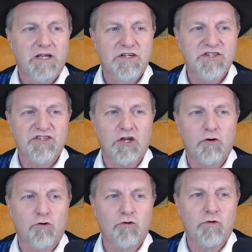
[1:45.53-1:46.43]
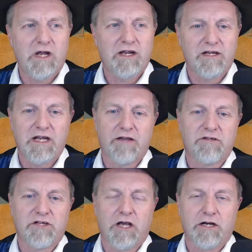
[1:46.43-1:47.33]
So,
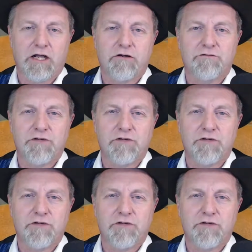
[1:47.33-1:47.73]
having gone out of